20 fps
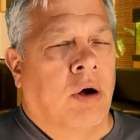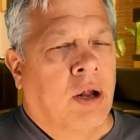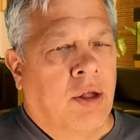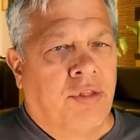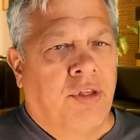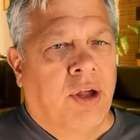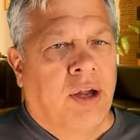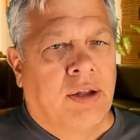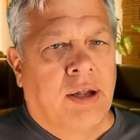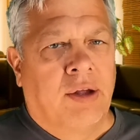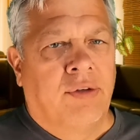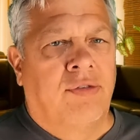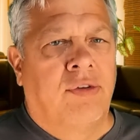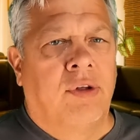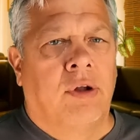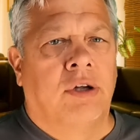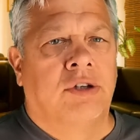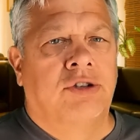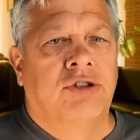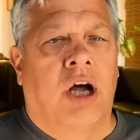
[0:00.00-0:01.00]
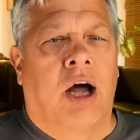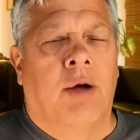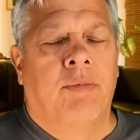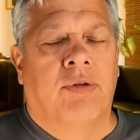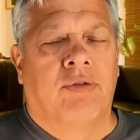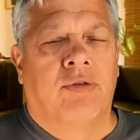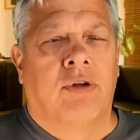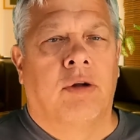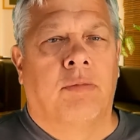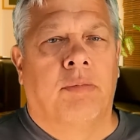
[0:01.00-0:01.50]
And I think that's still a job
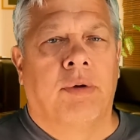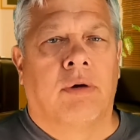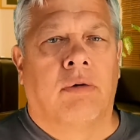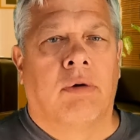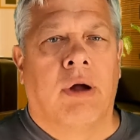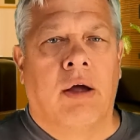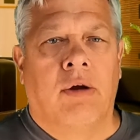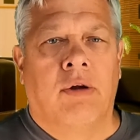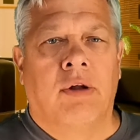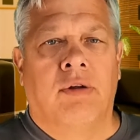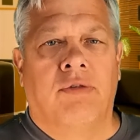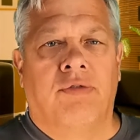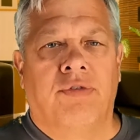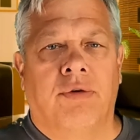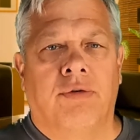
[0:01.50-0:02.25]
that's going to be around in the